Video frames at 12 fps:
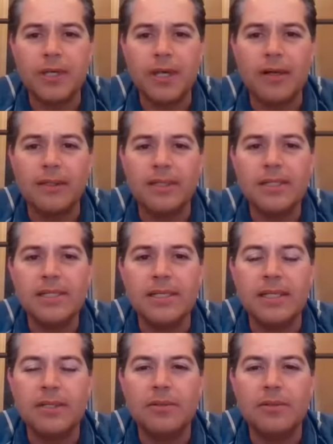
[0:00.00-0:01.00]
that are
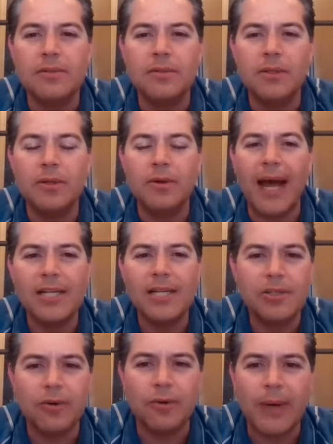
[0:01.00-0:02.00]
listening to,
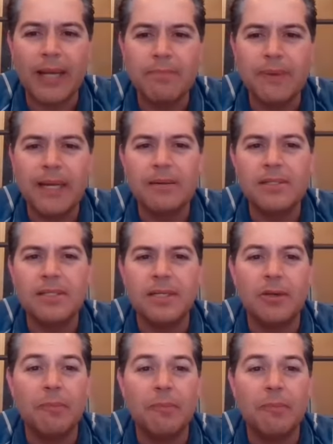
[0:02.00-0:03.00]
ask your grandparents
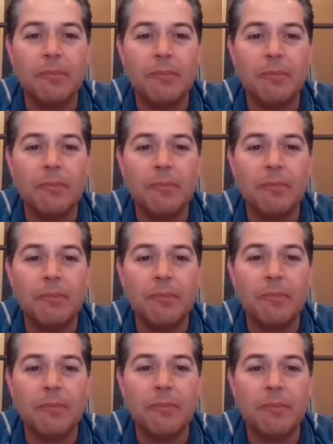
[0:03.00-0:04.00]
and your parents to help
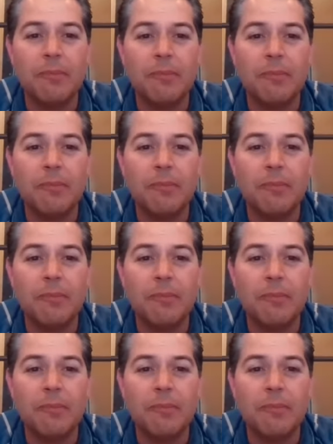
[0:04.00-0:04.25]
you with this,